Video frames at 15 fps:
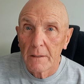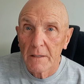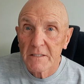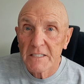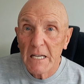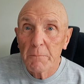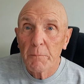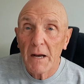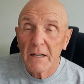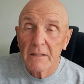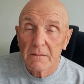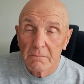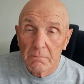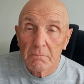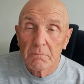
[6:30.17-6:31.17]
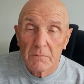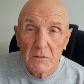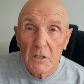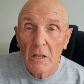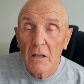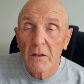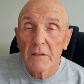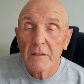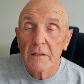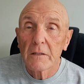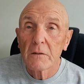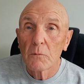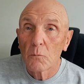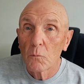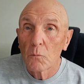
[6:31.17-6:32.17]
and sent back to
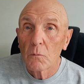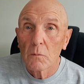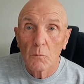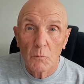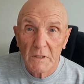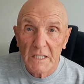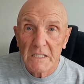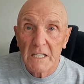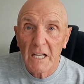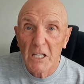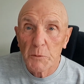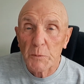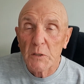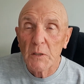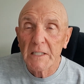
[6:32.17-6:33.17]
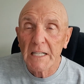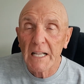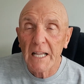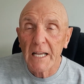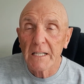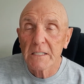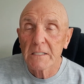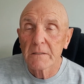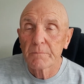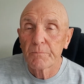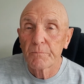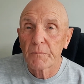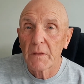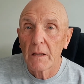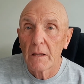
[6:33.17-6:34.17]
London with their tails between their legs.
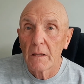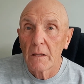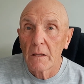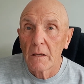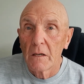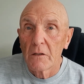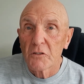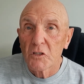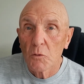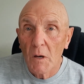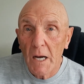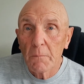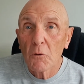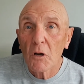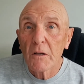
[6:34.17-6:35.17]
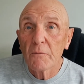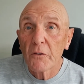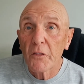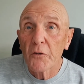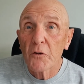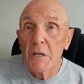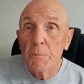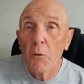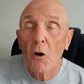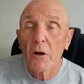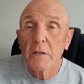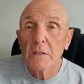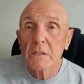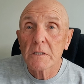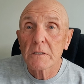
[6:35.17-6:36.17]
So I'm looking for 3
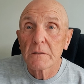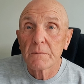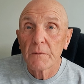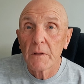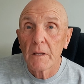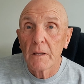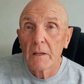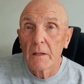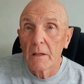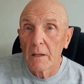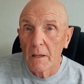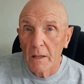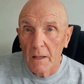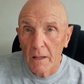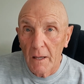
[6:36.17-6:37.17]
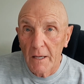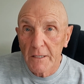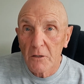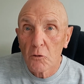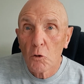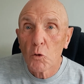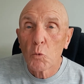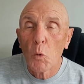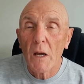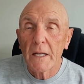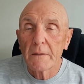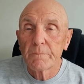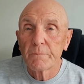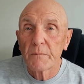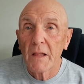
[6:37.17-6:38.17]
points and a good
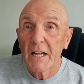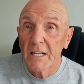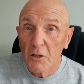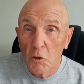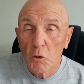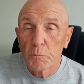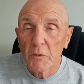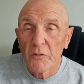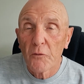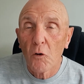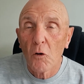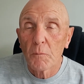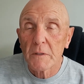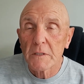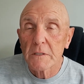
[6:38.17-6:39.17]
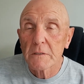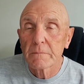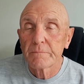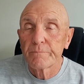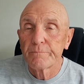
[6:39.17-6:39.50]
win and a good performance.